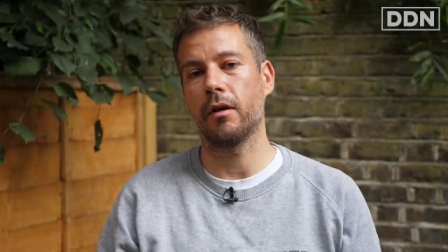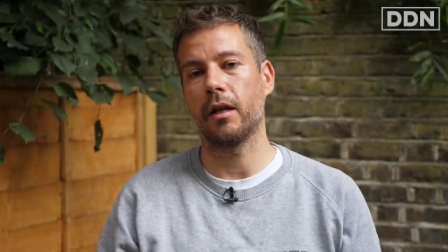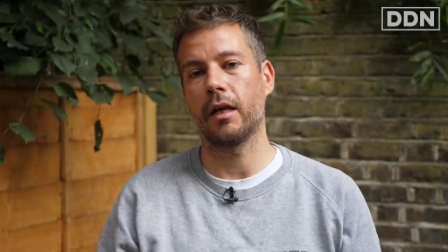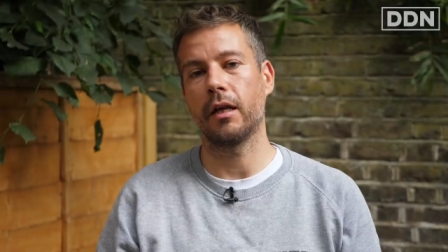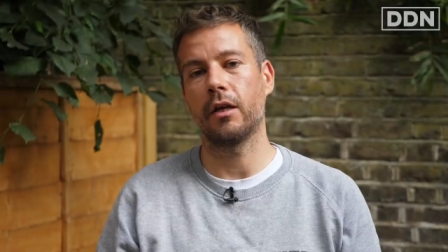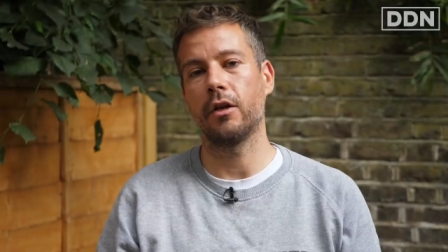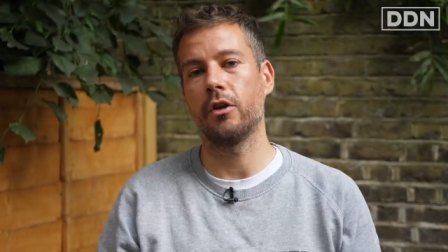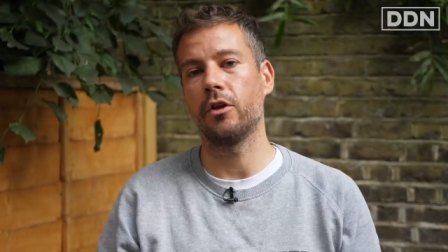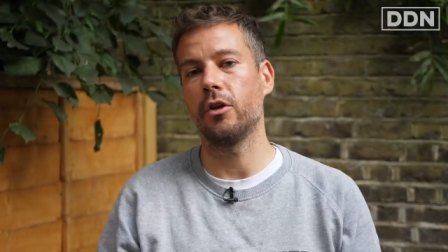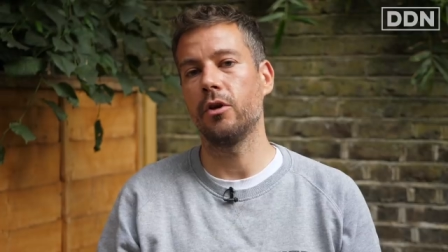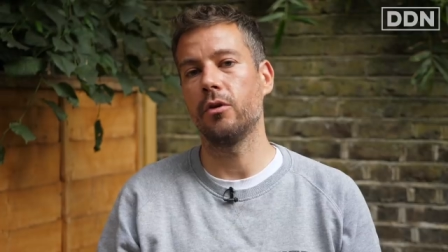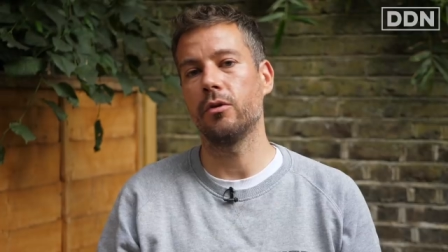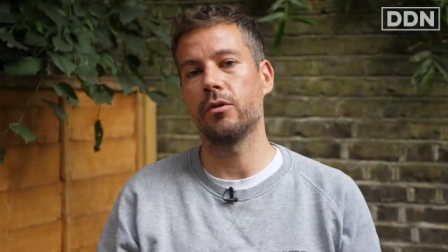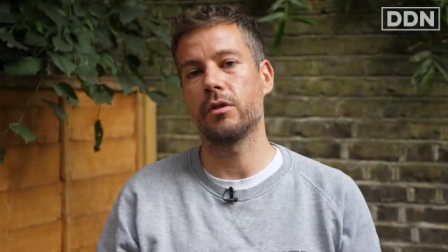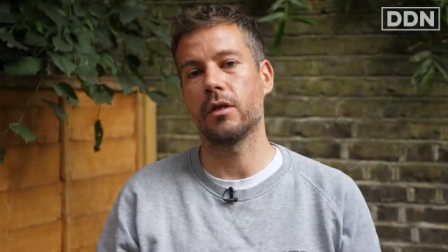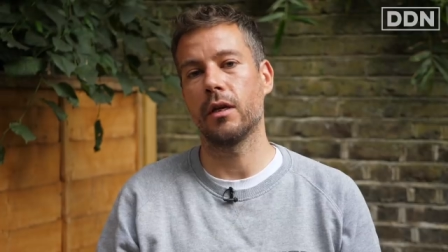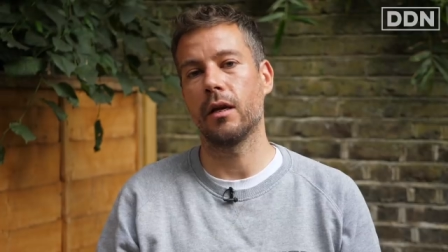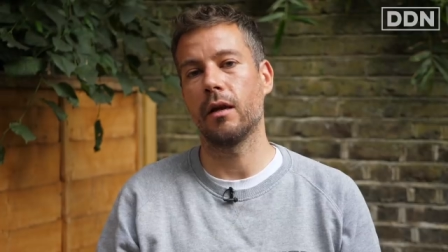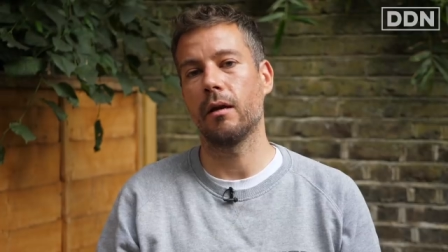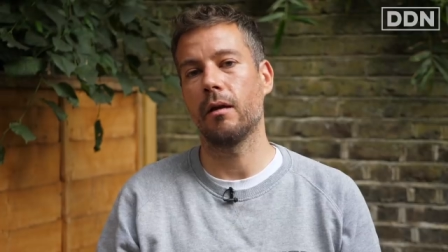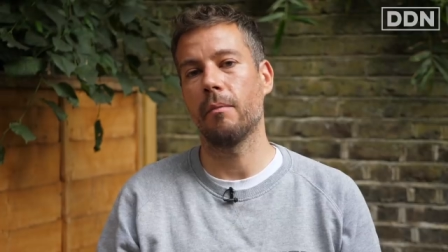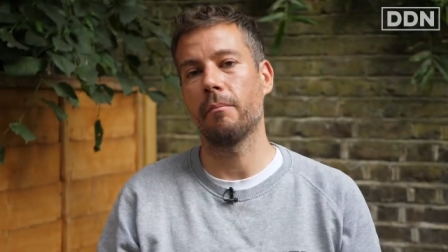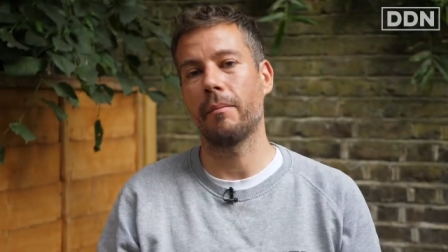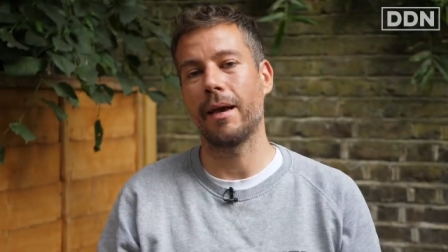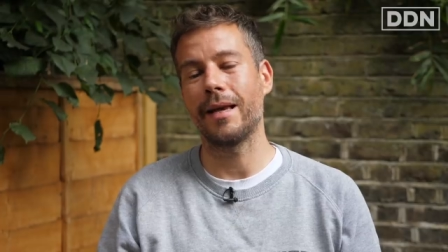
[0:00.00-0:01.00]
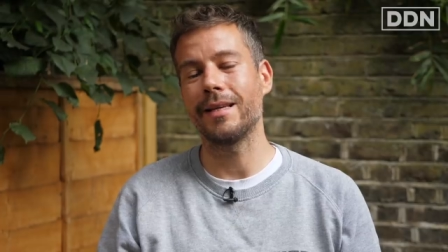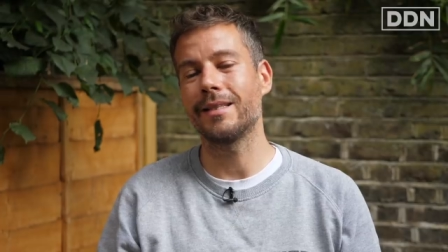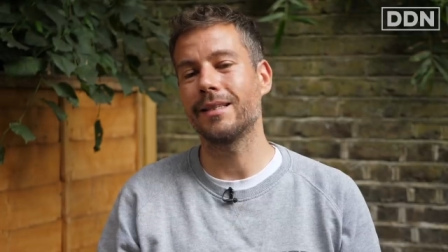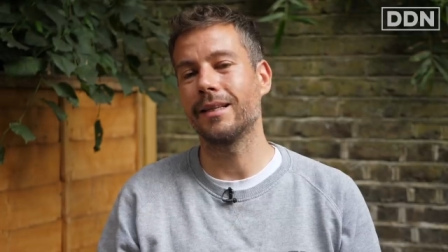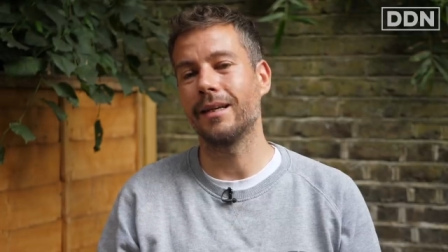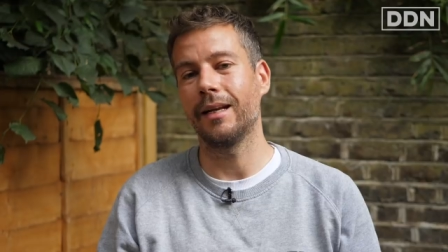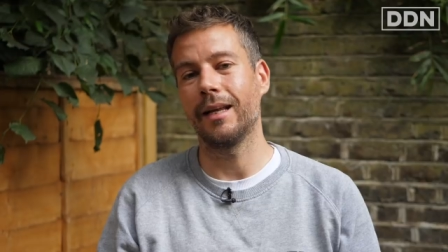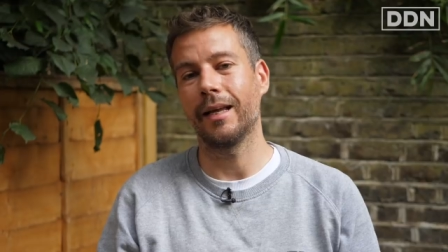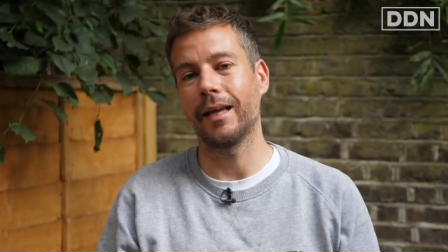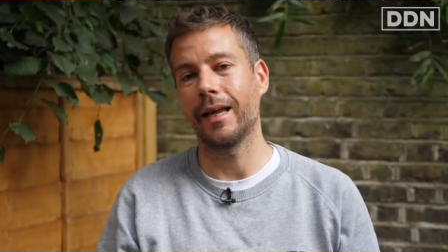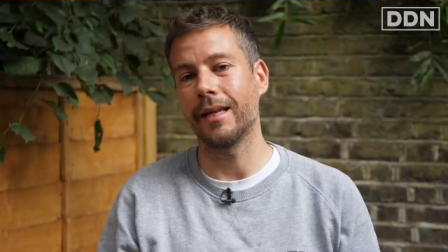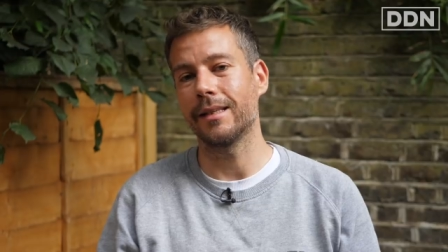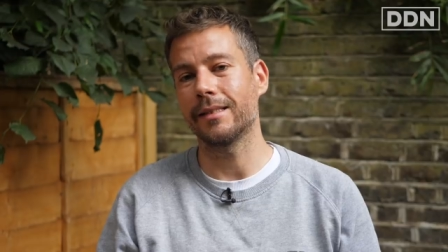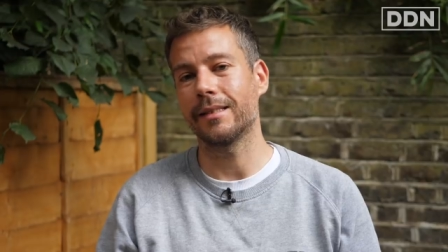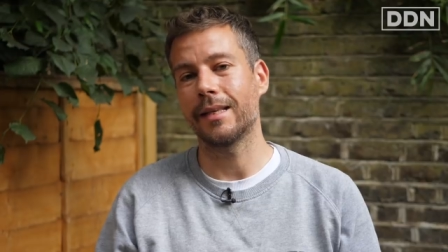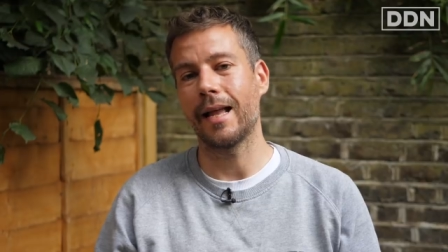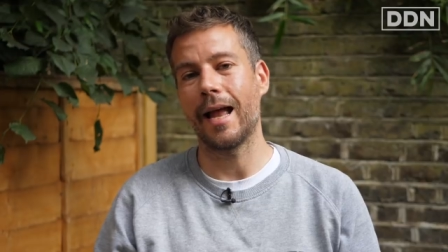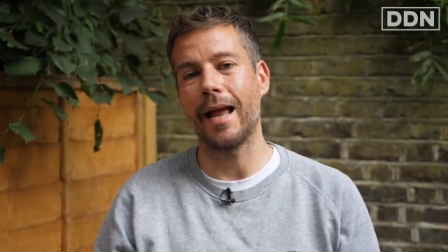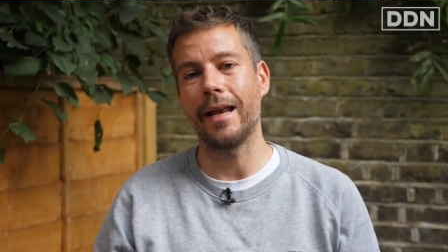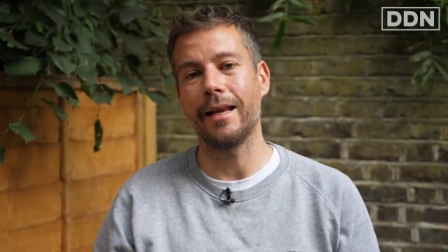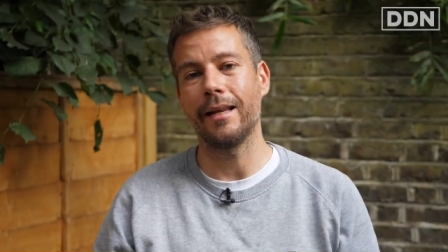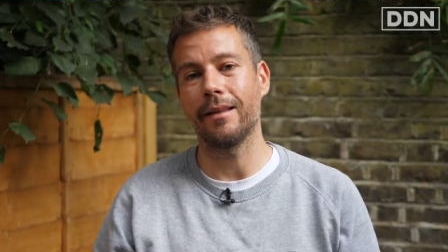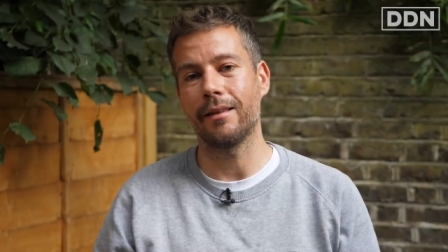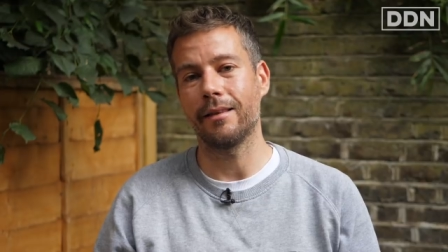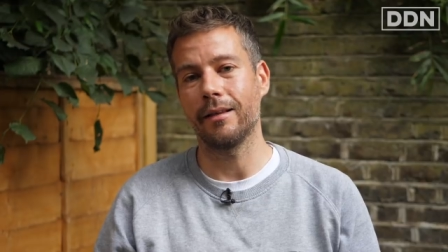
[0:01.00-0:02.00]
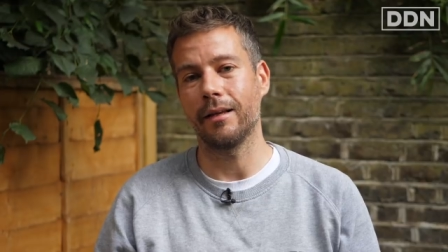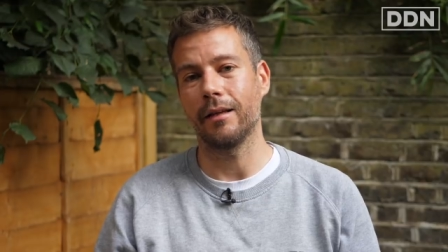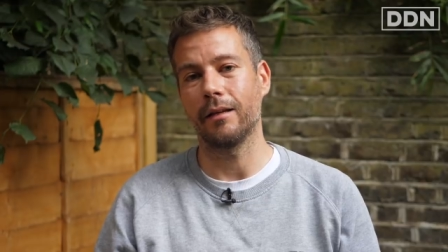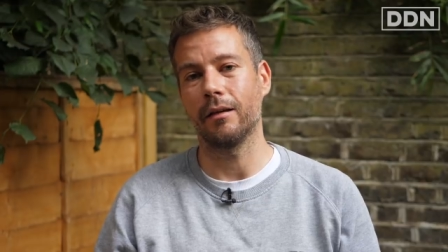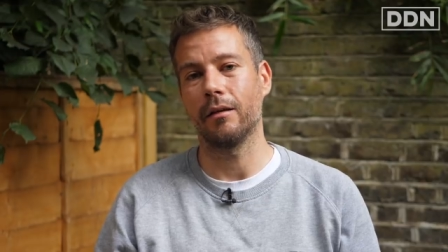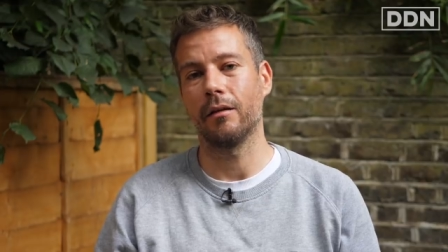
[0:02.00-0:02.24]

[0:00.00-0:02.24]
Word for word: they could use it basically against anything.